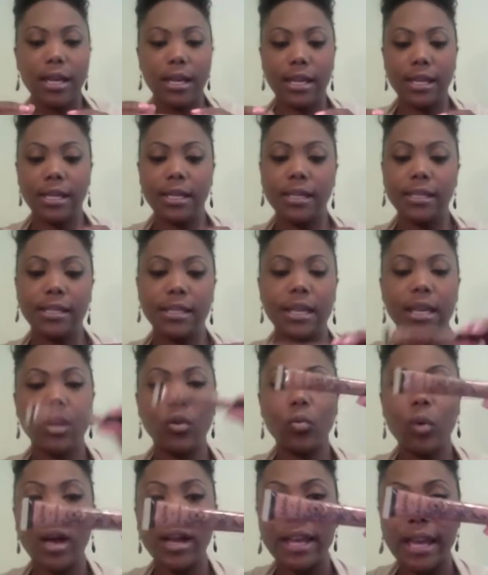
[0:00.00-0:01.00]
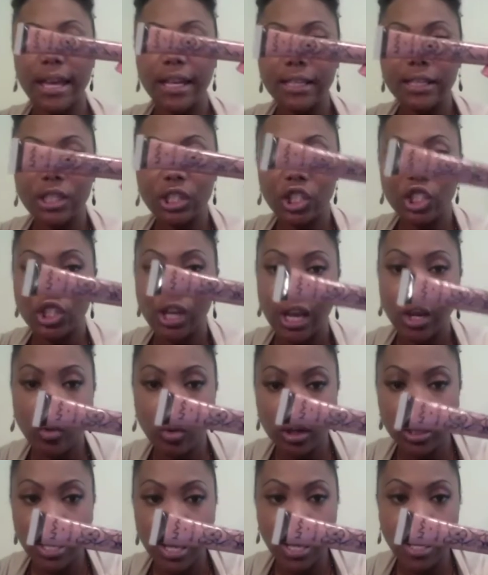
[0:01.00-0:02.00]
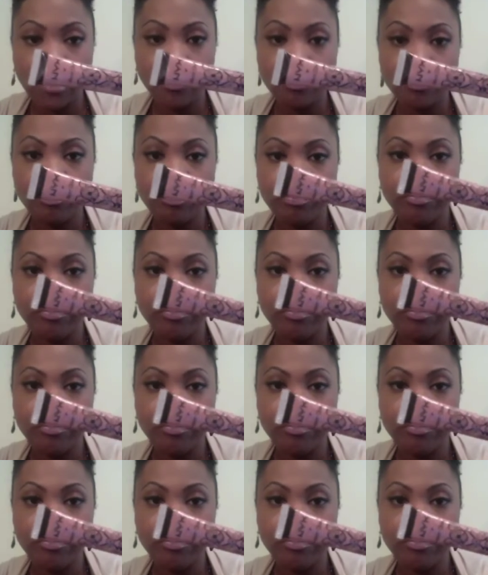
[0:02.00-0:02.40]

is NYX Shangri-La.